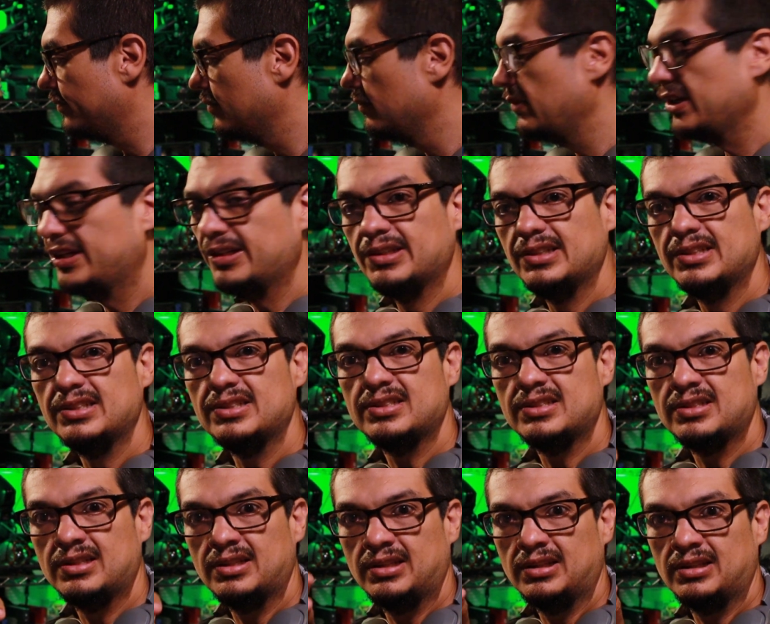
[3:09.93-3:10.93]
Because
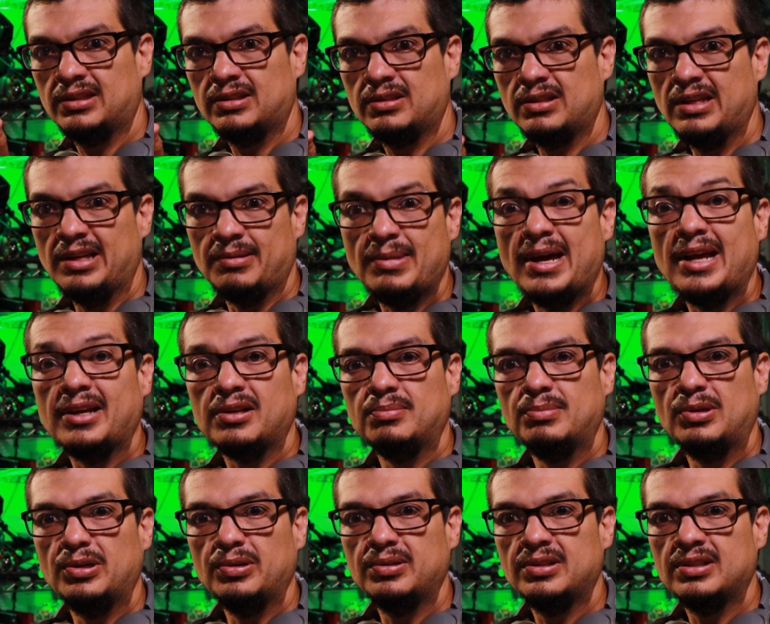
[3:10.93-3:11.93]
in manual
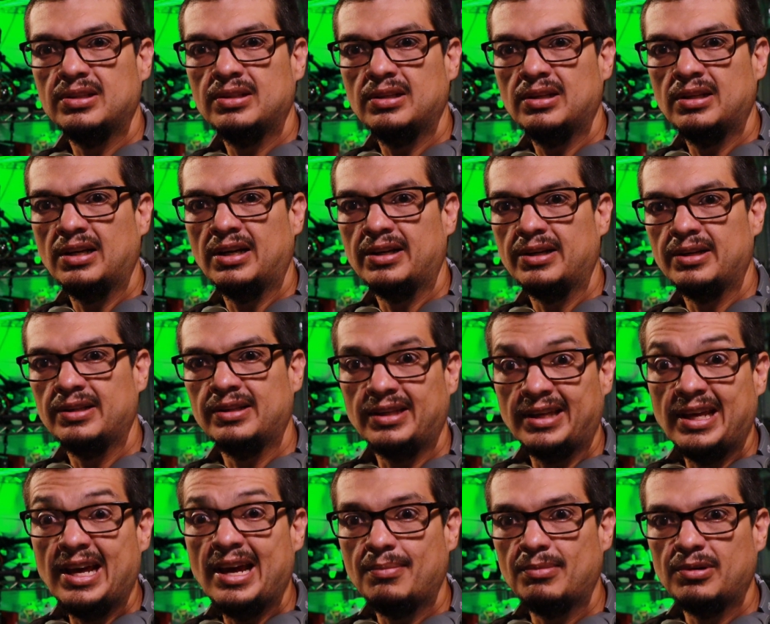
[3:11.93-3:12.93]
mode, the
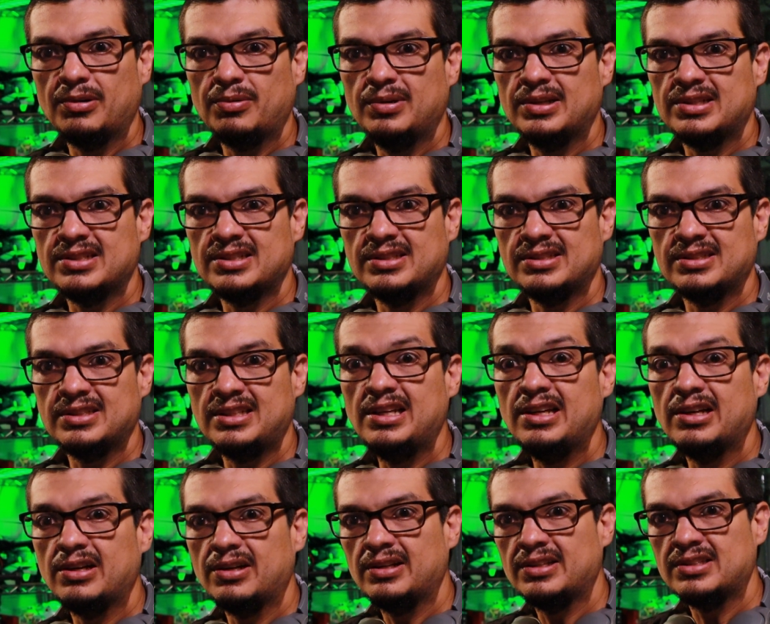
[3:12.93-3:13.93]
camera, which is
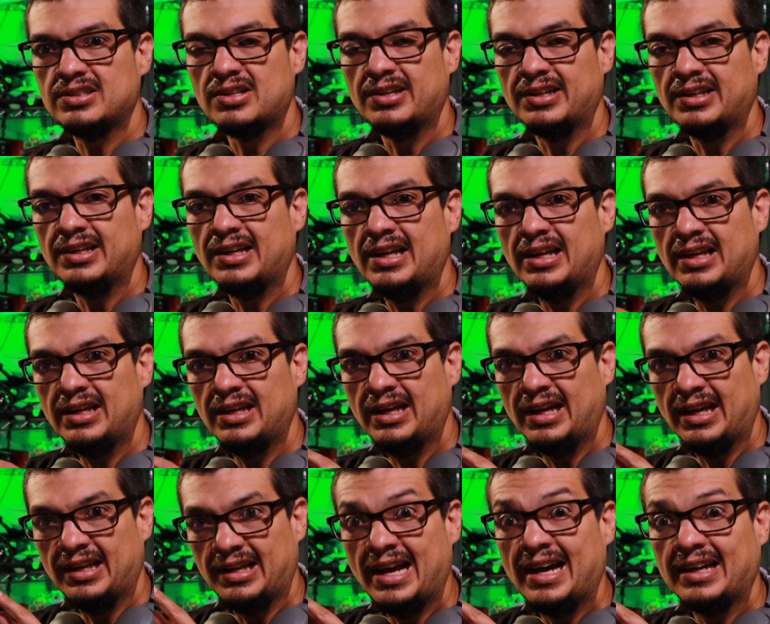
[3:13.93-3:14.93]
here, it's on
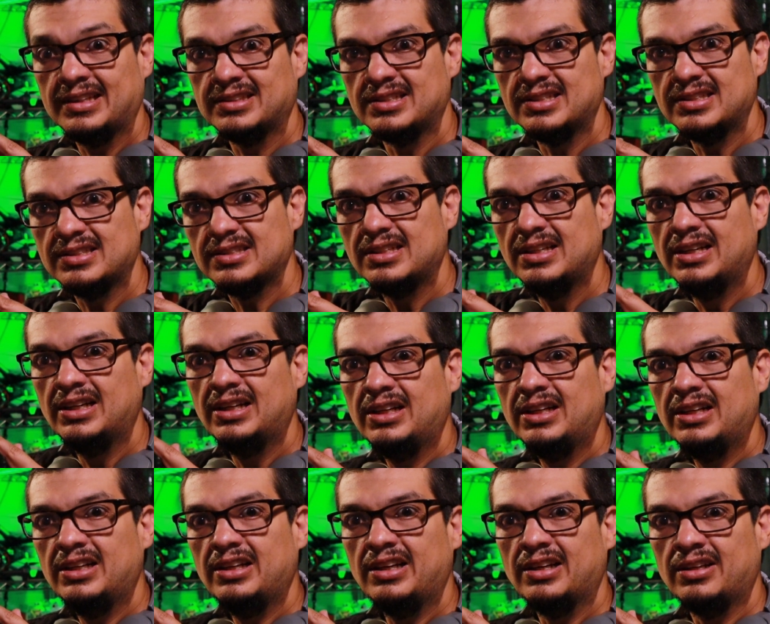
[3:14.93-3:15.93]
an axis.
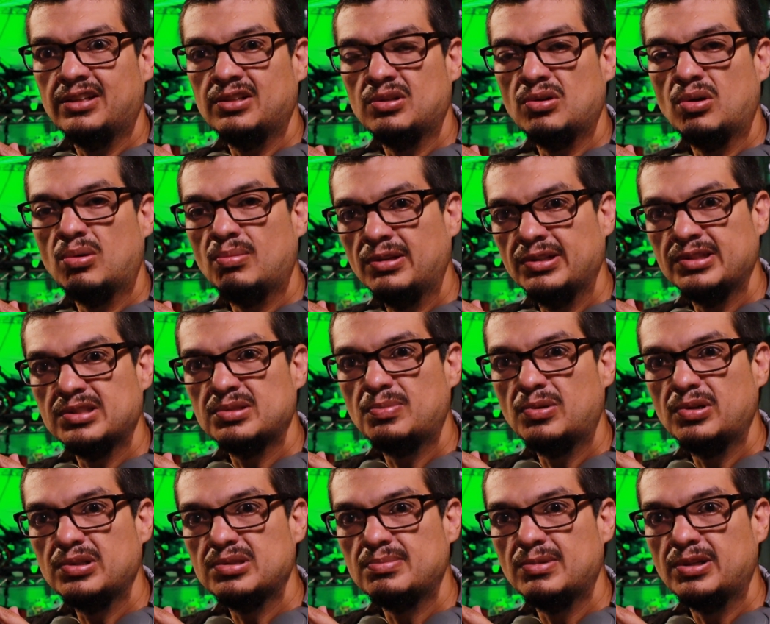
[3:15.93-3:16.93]
In normal and
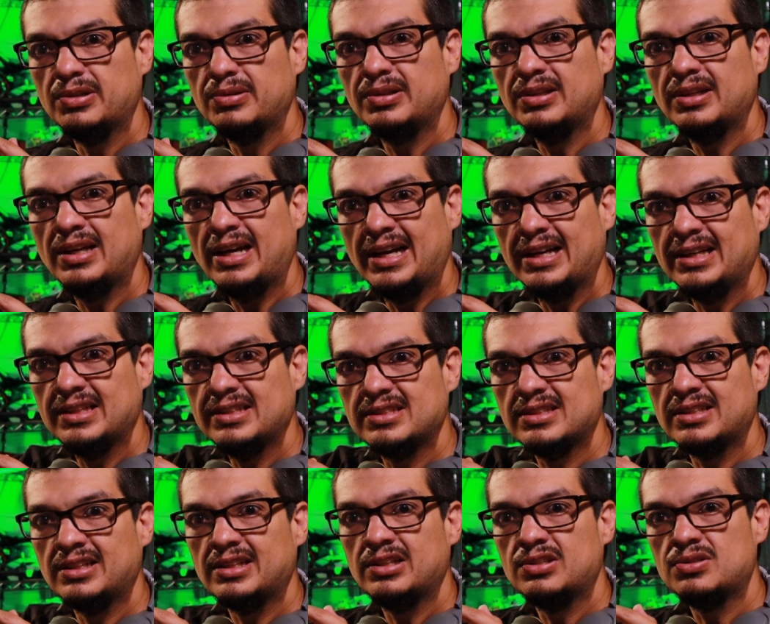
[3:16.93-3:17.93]
sports mode, as
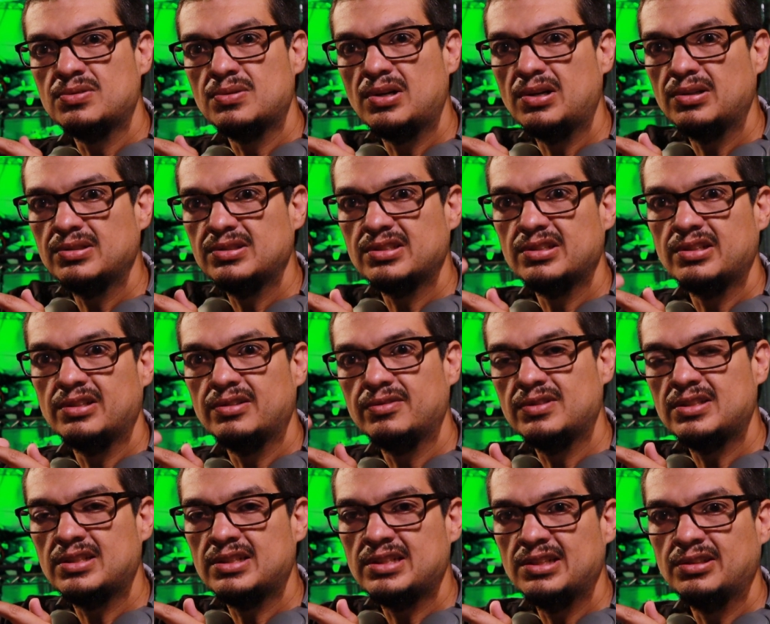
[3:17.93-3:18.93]
the drone sort of
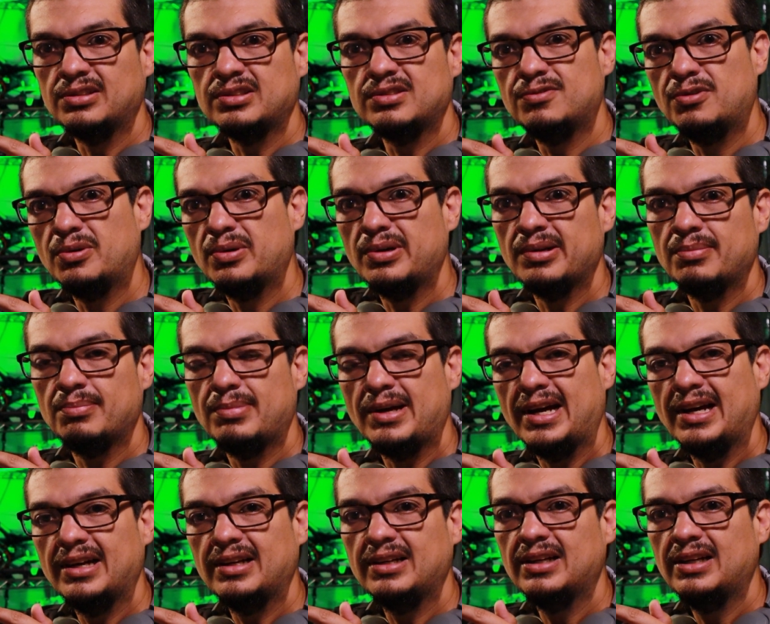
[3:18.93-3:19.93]
tilts forward and
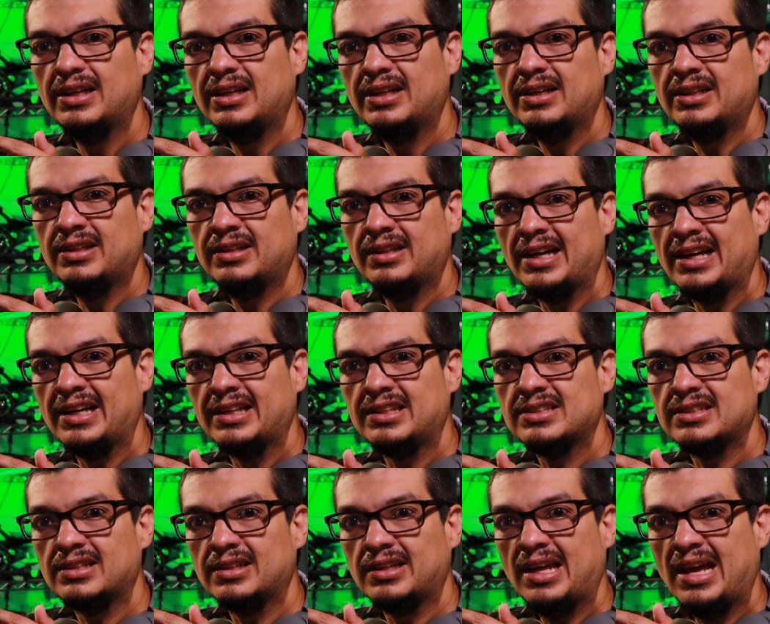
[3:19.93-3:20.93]
back,
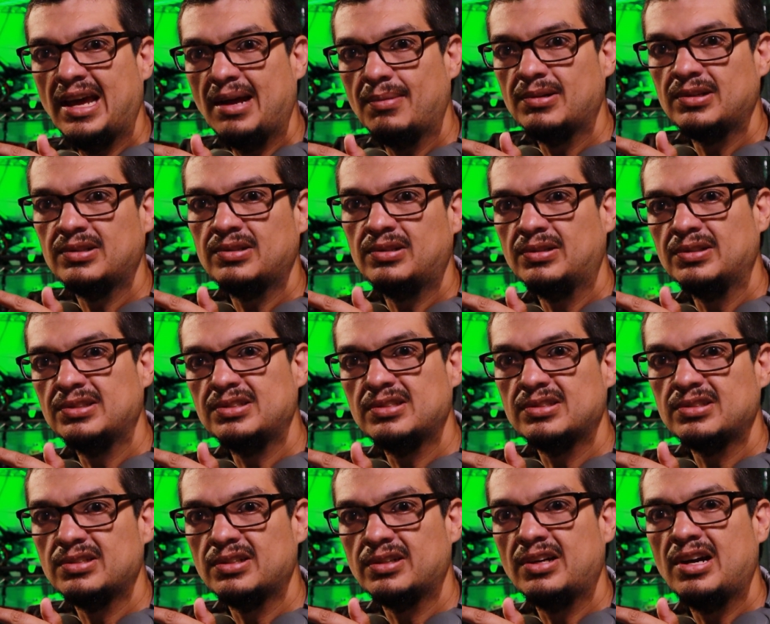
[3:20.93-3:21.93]
that camera also
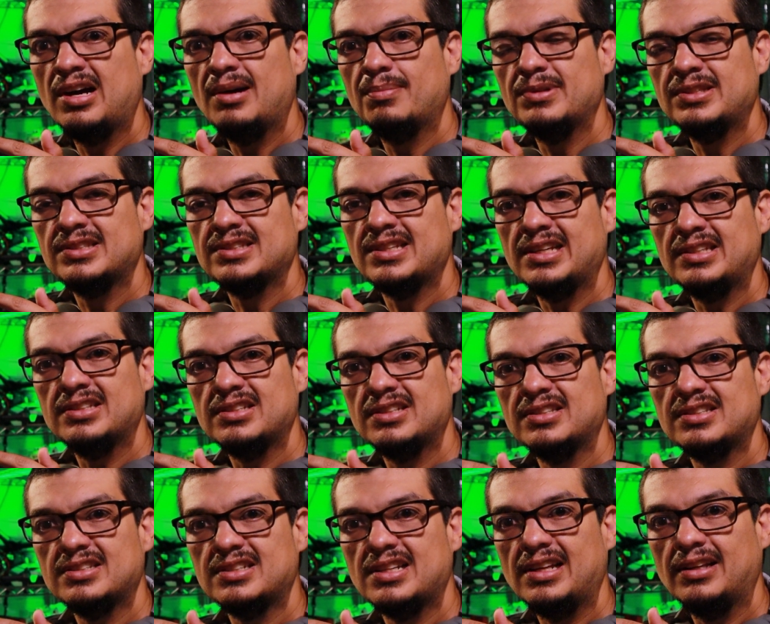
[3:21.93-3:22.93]
sort of compensates to
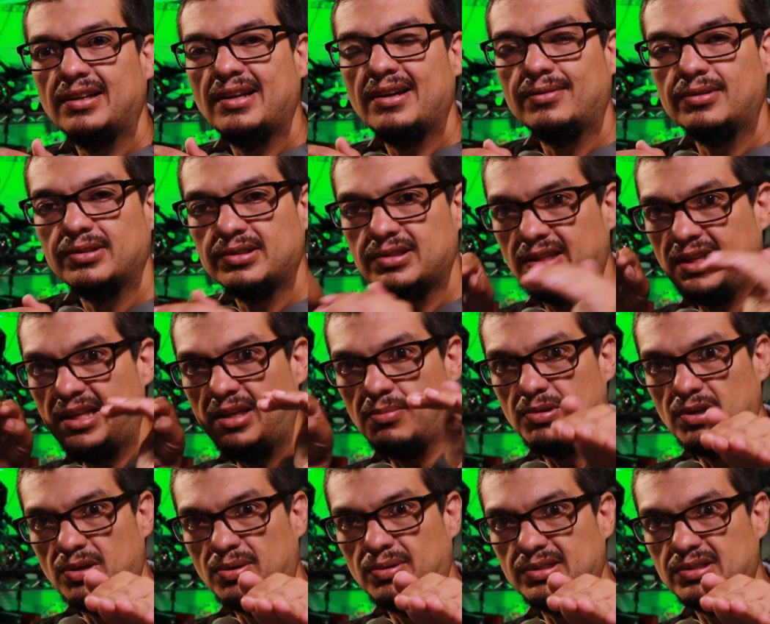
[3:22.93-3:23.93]
stay level, to keep
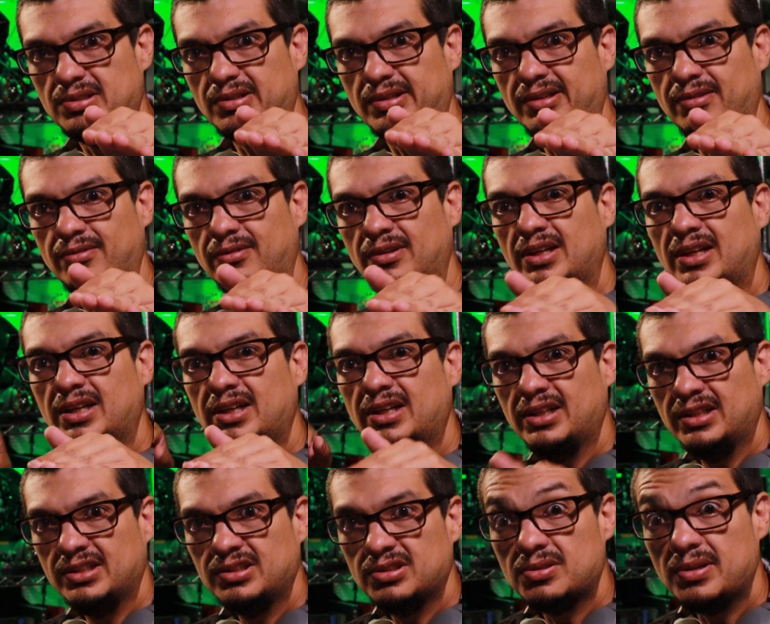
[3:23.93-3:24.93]
you always looking
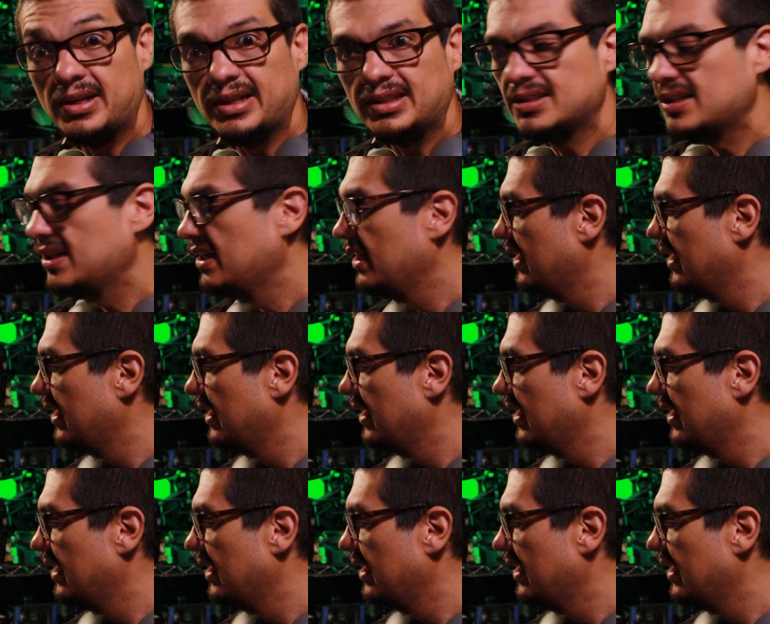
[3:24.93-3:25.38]
straight.